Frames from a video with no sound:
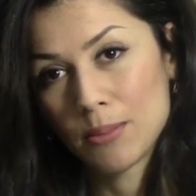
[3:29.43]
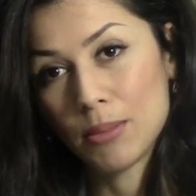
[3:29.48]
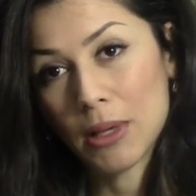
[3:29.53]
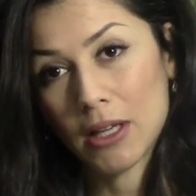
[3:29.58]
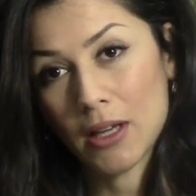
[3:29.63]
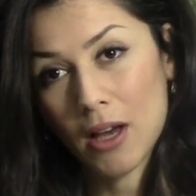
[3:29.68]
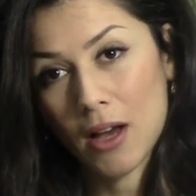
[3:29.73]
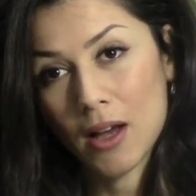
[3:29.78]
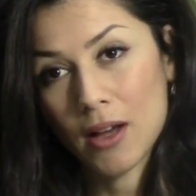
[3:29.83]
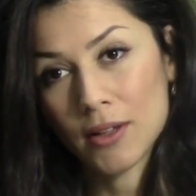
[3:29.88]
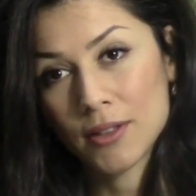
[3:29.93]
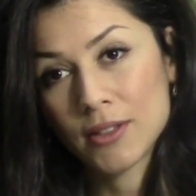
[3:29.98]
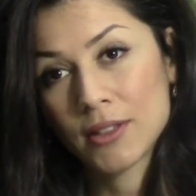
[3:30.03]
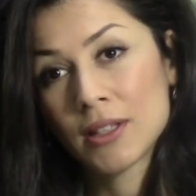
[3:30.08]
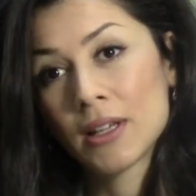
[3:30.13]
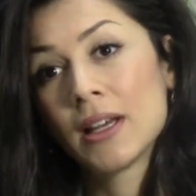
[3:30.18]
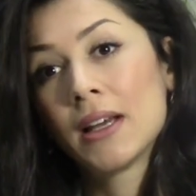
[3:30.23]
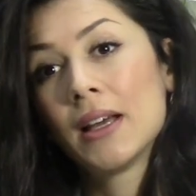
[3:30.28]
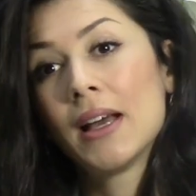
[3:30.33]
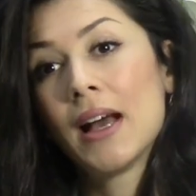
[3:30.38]

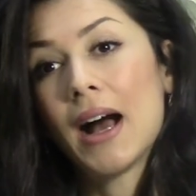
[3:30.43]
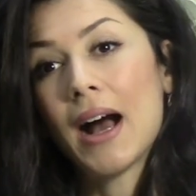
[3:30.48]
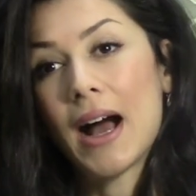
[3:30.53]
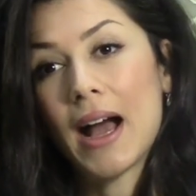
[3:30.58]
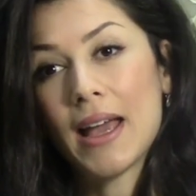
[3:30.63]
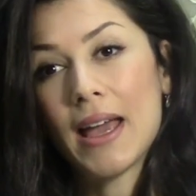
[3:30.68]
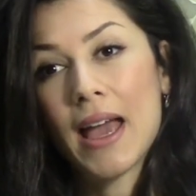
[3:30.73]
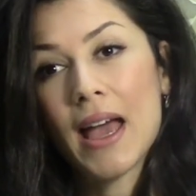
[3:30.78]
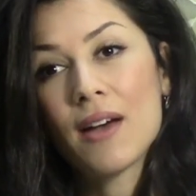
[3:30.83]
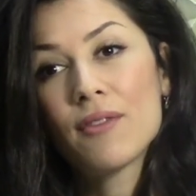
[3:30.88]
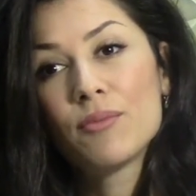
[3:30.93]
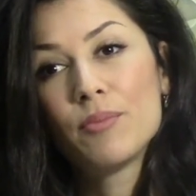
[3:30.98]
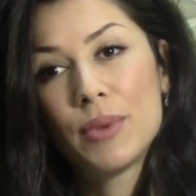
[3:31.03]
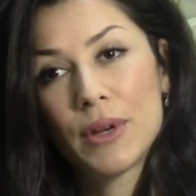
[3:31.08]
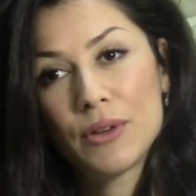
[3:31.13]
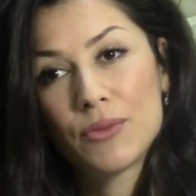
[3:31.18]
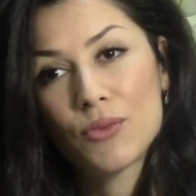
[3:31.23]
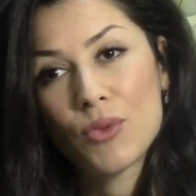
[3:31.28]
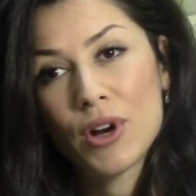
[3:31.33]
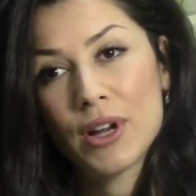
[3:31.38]
because I have
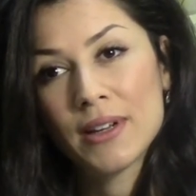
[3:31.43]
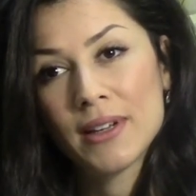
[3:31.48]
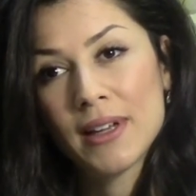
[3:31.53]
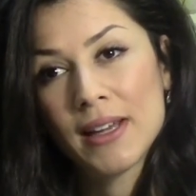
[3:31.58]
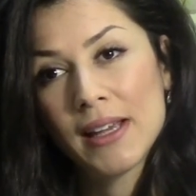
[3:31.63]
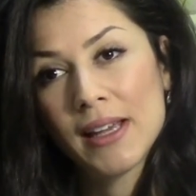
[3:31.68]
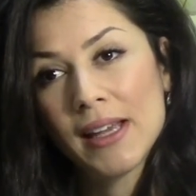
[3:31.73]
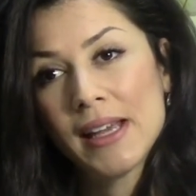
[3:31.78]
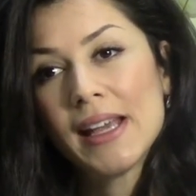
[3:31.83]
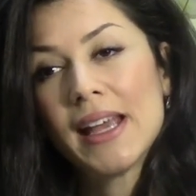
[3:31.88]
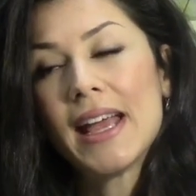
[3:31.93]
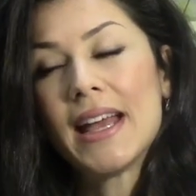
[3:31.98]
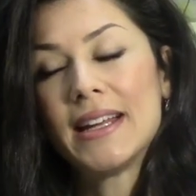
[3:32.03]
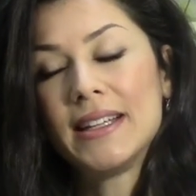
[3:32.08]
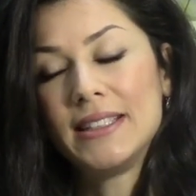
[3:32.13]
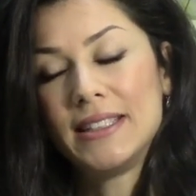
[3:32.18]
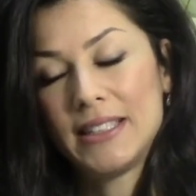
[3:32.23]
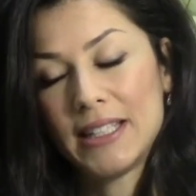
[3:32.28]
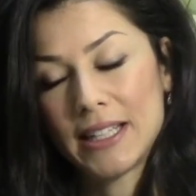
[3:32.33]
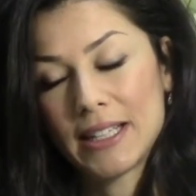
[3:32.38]
been one
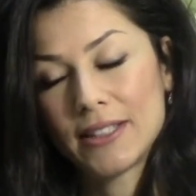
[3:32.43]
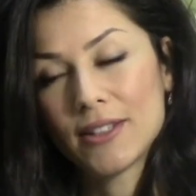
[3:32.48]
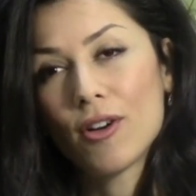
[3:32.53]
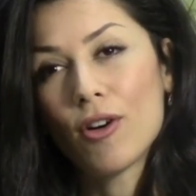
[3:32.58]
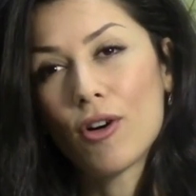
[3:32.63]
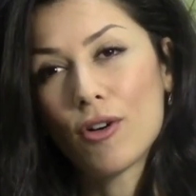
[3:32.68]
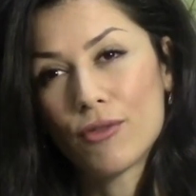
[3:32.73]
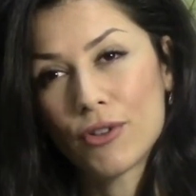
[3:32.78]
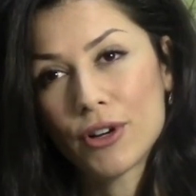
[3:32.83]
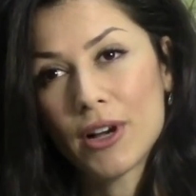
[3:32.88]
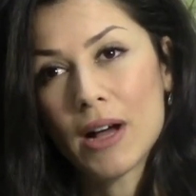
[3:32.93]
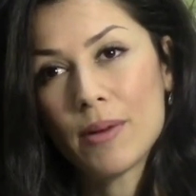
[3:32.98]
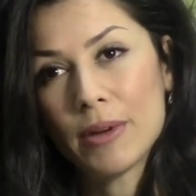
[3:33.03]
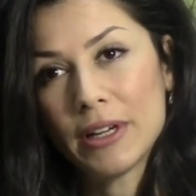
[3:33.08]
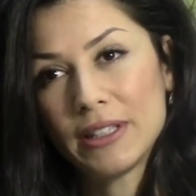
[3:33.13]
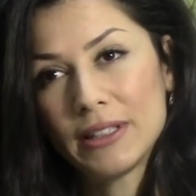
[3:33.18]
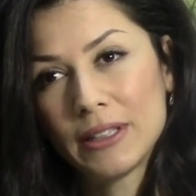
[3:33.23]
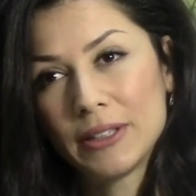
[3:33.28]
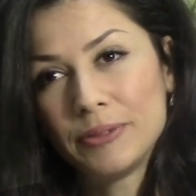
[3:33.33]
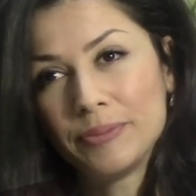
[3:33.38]
and did overcome
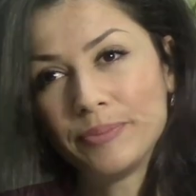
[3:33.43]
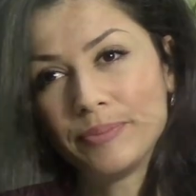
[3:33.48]
it.